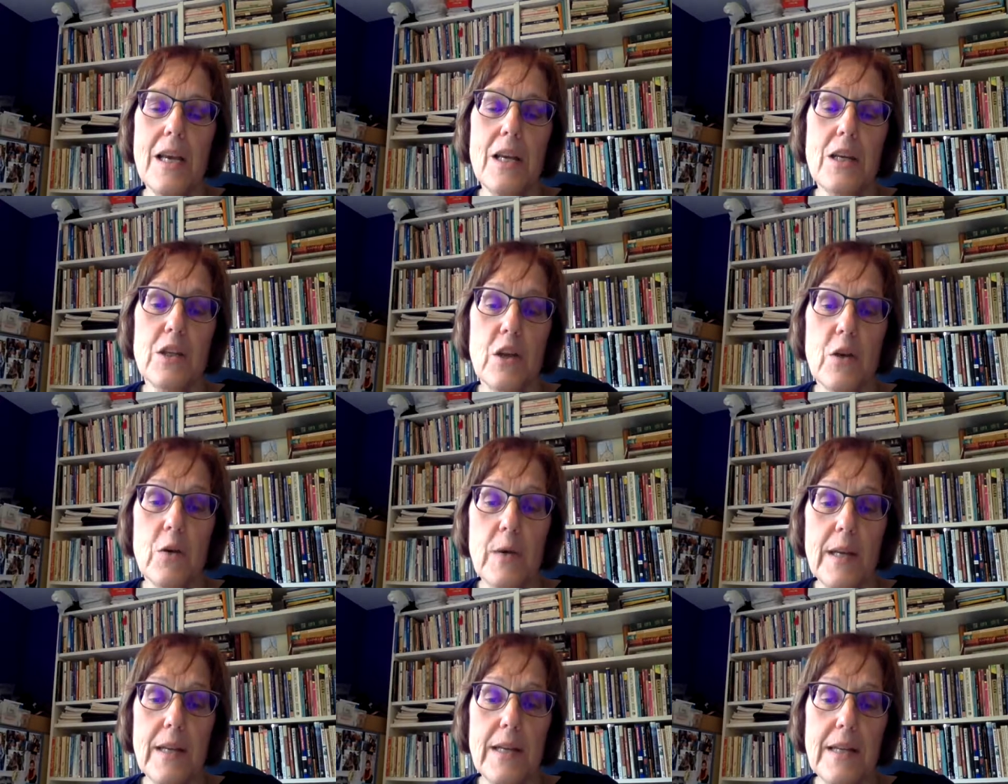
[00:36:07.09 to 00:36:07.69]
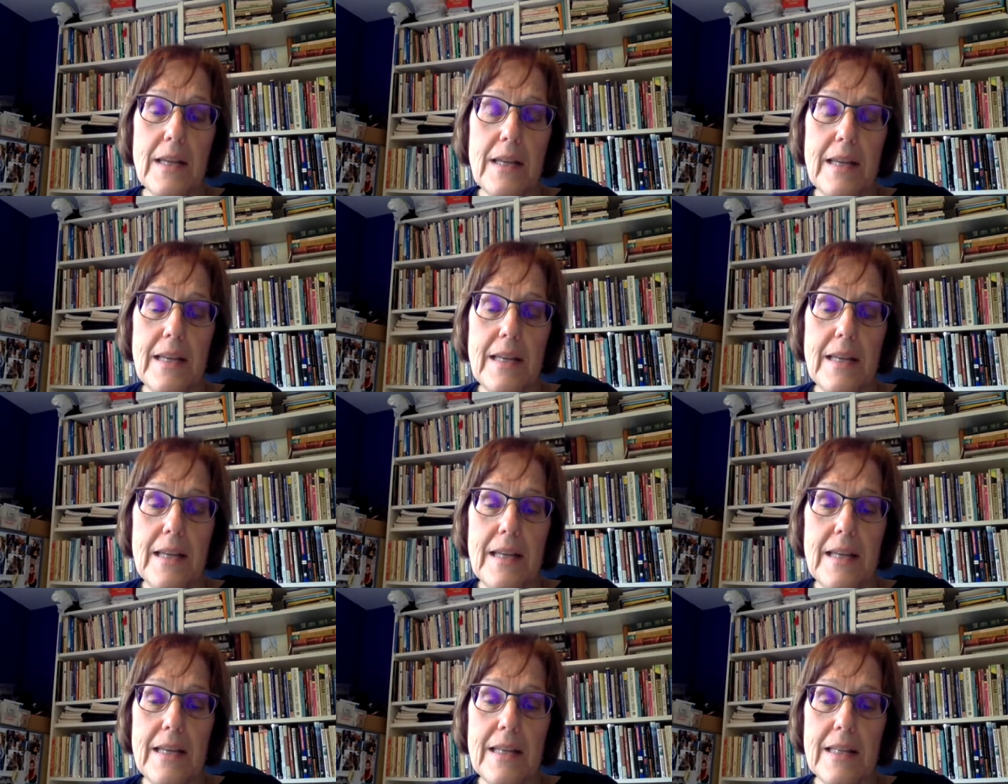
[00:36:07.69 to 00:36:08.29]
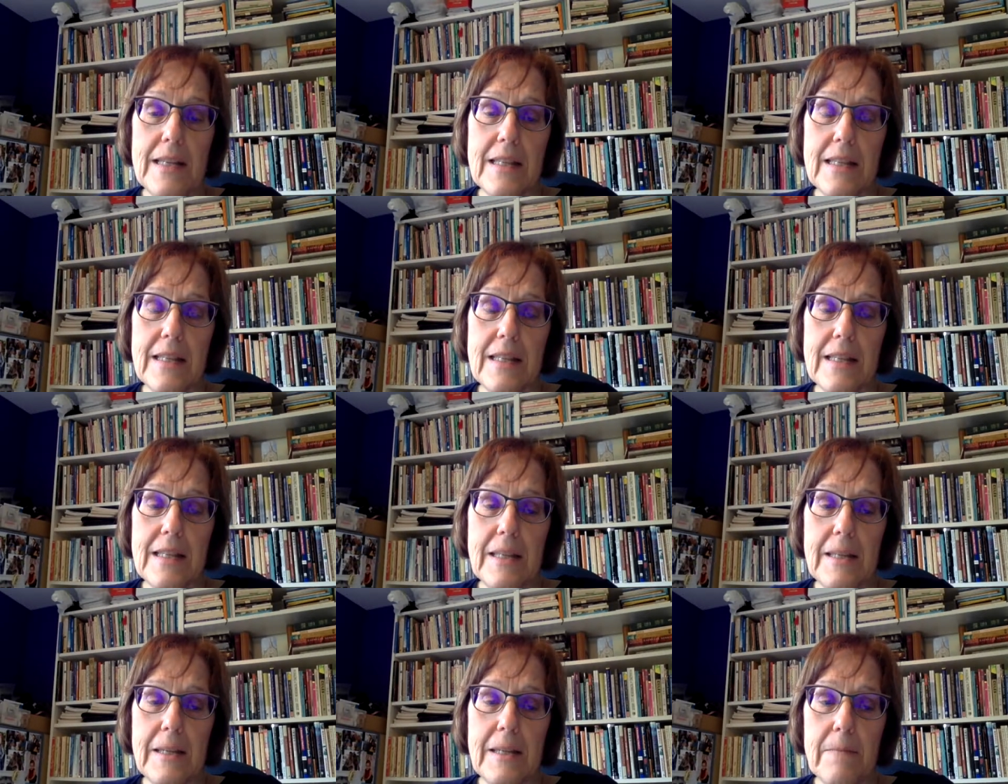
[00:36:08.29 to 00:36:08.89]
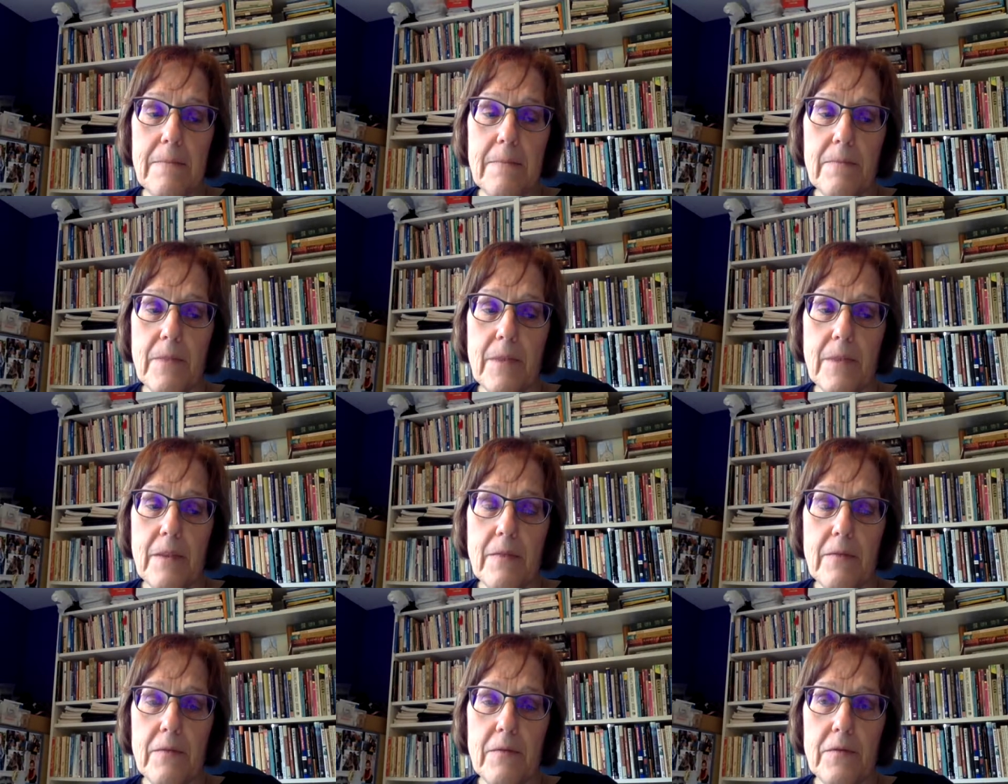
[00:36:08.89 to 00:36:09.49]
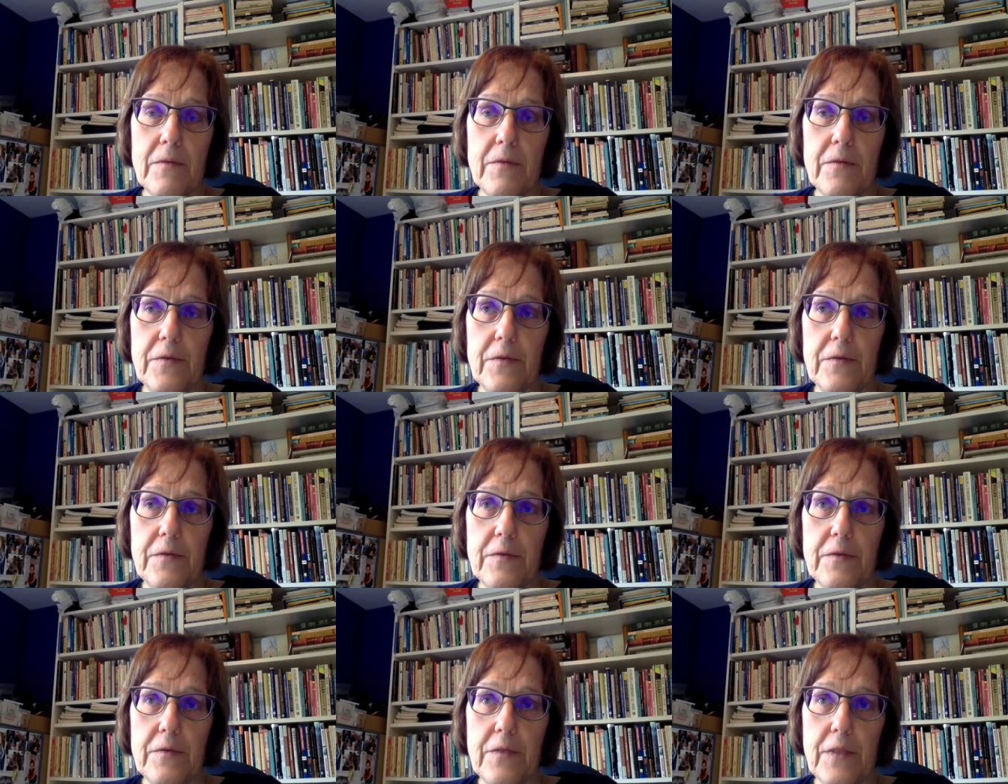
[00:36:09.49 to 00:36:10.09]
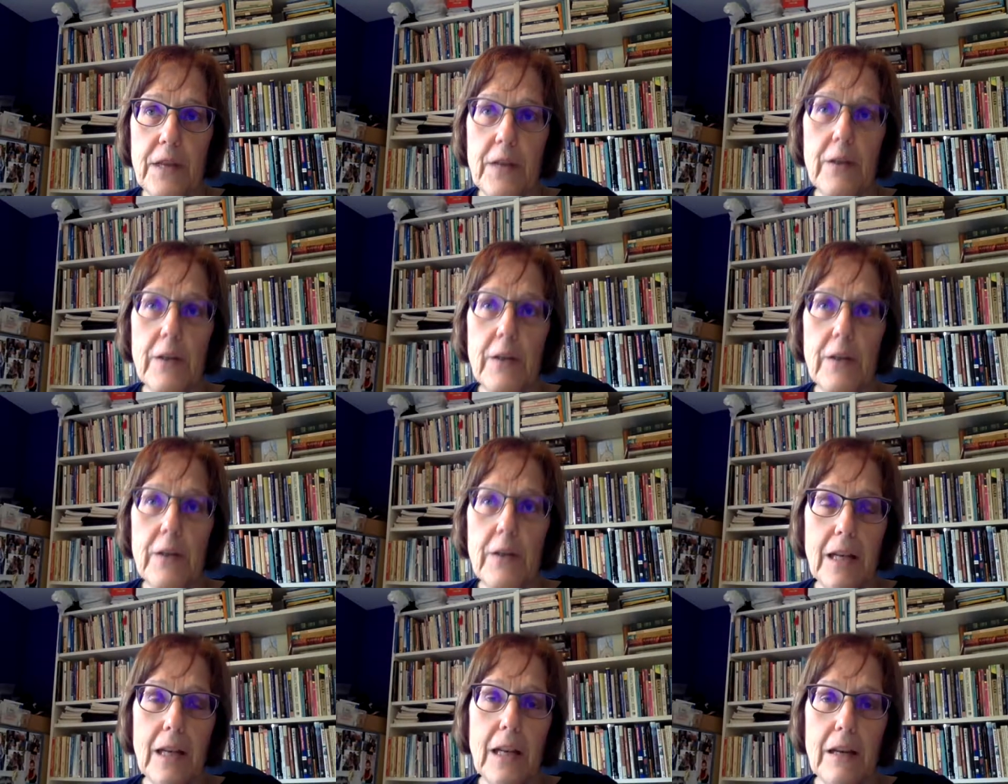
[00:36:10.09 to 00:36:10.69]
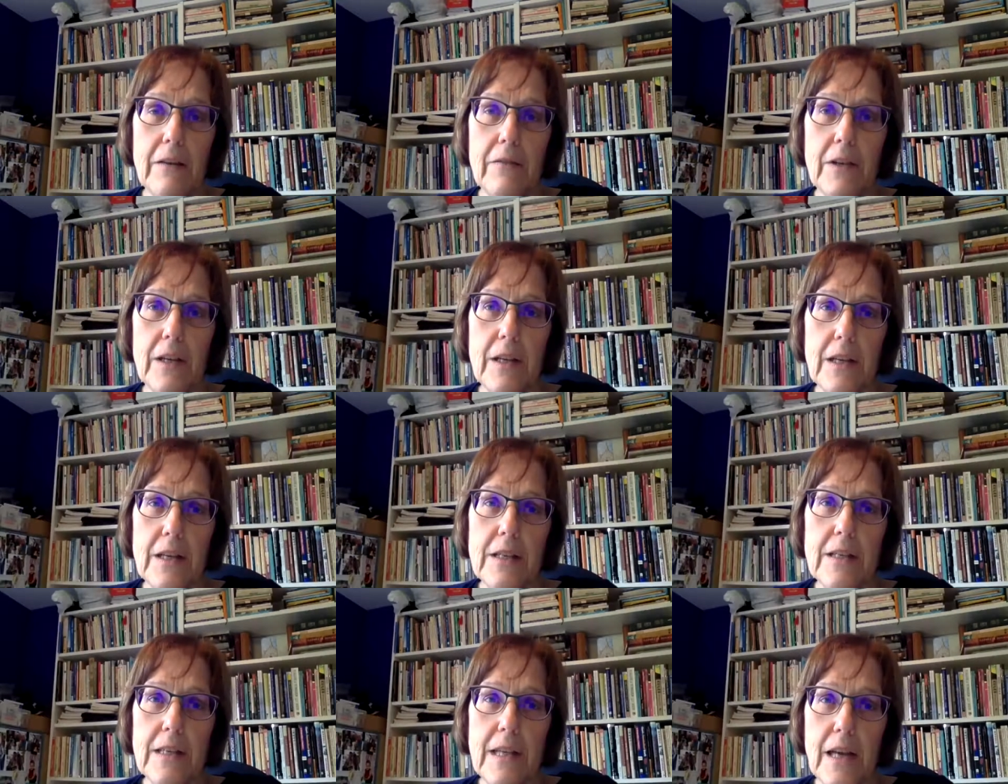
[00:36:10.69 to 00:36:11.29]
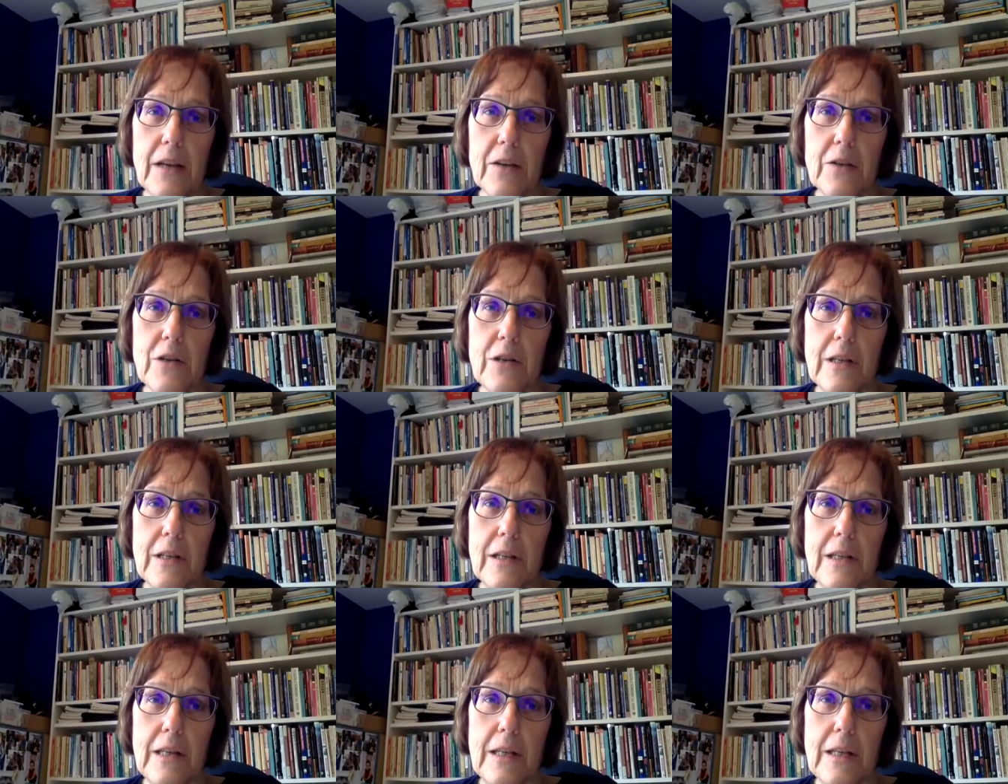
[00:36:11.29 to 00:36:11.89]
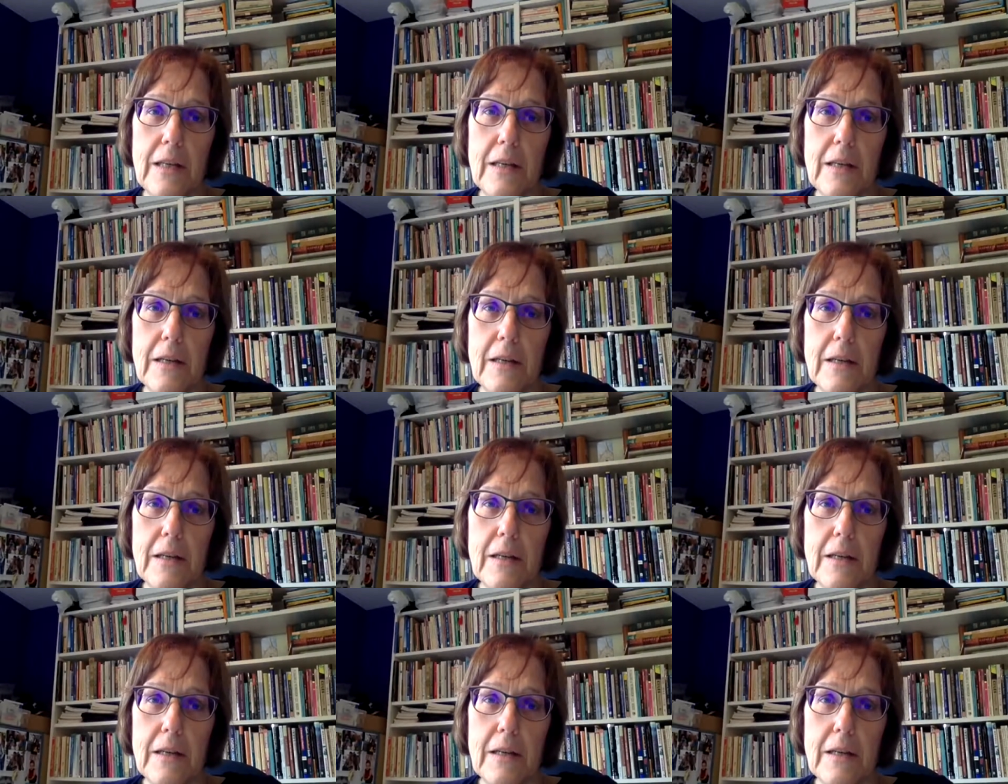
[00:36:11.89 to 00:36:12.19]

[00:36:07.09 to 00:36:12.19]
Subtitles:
So it is very little of it is actually